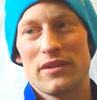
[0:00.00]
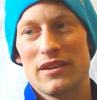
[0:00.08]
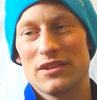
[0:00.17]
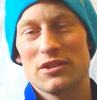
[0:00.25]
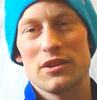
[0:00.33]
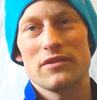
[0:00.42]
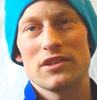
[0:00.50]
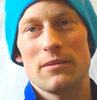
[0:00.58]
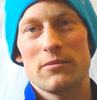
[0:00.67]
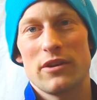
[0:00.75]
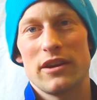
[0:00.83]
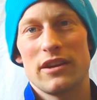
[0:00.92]
a service
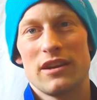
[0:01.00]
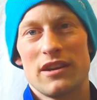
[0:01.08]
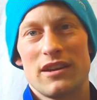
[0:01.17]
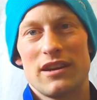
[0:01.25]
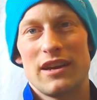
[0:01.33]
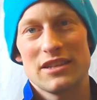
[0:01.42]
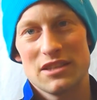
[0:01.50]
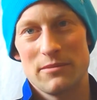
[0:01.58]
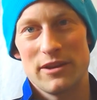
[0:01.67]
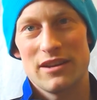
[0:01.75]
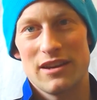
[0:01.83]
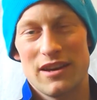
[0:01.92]
upgrade
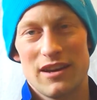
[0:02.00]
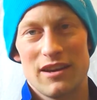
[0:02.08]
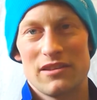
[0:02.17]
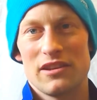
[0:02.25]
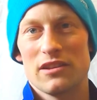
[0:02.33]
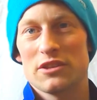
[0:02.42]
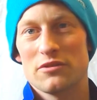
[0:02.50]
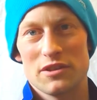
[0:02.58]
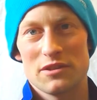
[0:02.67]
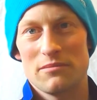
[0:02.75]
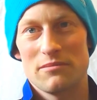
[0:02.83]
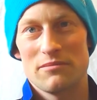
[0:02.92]
estimate, the
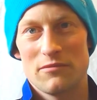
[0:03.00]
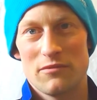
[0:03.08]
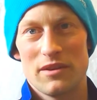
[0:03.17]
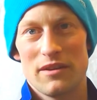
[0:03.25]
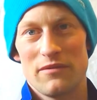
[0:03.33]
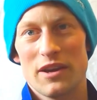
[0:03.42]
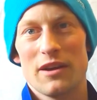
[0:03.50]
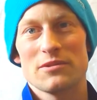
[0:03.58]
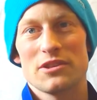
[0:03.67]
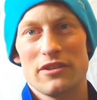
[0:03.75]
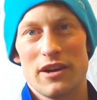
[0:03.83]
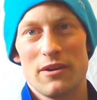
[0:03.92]
electrician, if he comes
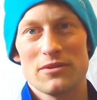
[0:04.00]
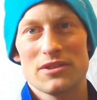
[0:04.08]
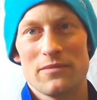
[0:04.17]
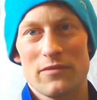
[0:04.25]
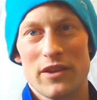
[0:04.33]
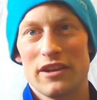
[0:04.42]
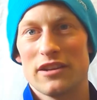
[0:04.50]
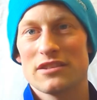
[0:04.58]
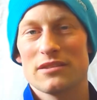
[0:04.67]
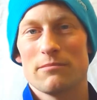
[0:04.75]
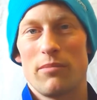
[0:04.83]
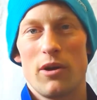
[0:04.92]
to your house and he
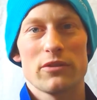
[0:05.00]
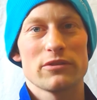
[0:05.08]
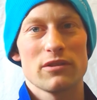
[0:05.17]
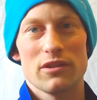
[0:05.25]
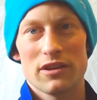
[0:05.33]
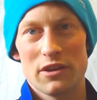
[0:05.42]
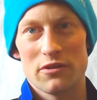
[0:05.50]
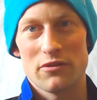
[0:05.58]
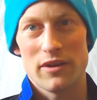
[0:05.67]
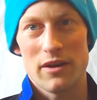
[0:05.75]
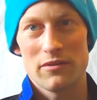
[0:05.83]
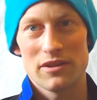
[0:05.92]
doesn't bother to look at your
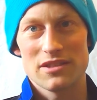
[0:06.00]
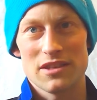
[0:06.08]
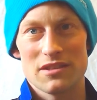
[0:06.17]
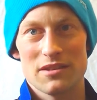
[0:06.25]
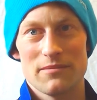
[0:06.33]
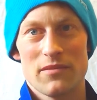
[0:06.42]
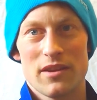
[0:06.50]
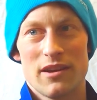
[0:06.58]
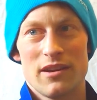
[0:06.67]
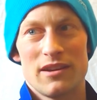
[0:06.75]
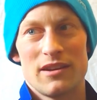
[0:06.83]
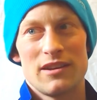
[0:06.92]
grounding system,
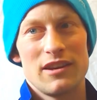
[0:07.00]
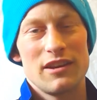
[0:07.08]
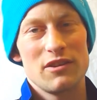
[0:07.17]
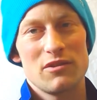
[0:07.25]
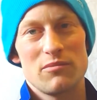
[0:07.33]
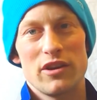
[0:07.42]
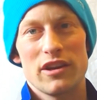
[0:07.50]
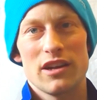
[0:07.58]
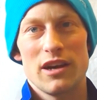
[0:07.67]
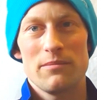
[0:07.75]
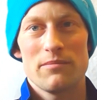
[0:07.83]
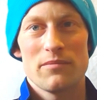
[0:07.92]
either bring it
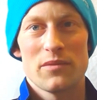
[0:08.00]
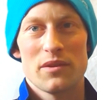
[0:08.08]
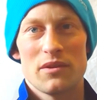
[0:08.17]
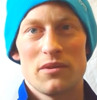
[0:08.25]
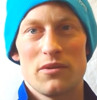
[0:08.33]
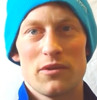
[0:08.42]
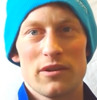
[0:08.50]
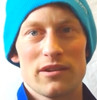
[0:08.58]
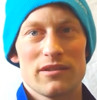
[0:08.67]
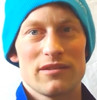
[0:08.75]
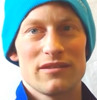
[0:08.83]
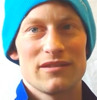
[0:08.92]
up
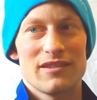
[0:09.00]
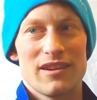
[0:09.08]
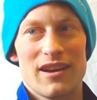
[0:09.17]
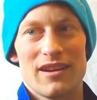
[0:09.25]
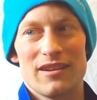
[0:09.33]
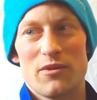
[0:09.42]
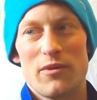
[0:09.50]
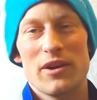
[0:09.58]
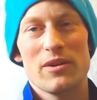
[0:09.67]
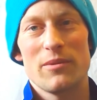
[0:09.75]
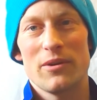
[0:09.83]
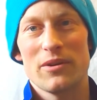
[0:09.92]
or
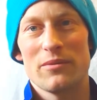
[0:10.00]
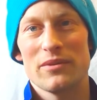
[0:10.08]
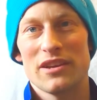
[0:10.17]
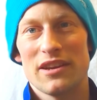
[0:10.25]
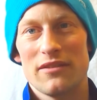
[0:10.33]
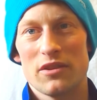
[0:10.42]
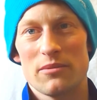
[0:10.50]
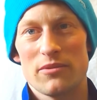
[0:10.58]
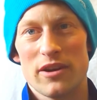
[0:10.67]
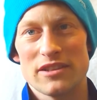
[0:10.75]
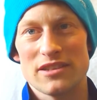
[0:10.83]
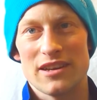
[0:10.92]
inquire about it when they give you the
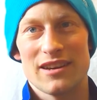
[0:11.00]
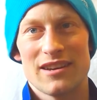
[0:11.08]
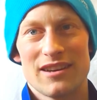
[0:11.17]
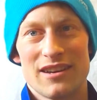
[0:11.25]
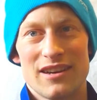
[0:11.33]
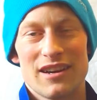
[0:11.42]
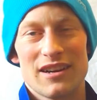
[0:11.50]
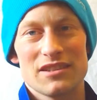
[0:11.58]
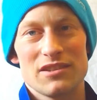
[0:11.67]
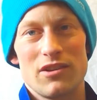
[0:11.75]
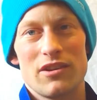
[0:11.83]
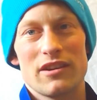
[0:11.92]
pricing. Because
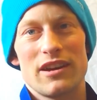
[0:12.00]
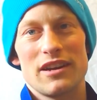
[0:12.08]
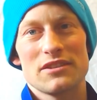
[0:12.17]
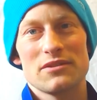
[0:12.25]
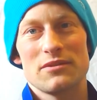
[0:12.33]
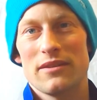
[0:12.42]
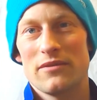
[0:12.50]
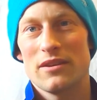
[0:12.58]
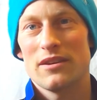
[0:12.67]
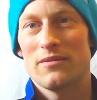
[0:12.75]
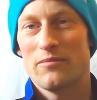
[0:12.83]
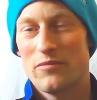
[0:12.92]
a lot of guys, they'll give you
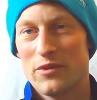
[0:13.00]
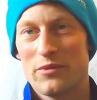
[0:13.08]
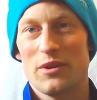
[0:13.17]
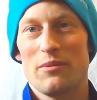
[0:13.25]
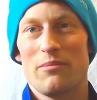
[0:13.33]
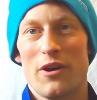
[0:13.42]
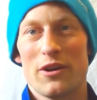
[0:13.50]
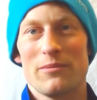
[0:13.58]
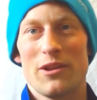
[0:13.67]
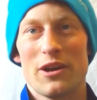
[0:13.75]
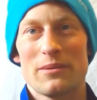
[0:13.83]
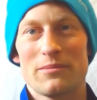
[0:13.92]
a real bottom
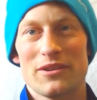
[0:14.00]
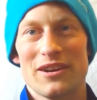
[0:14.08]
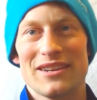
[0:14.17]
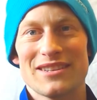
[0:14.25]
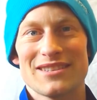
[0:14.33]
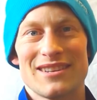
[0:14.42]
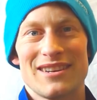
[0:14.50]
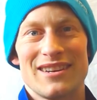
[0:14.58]
line price,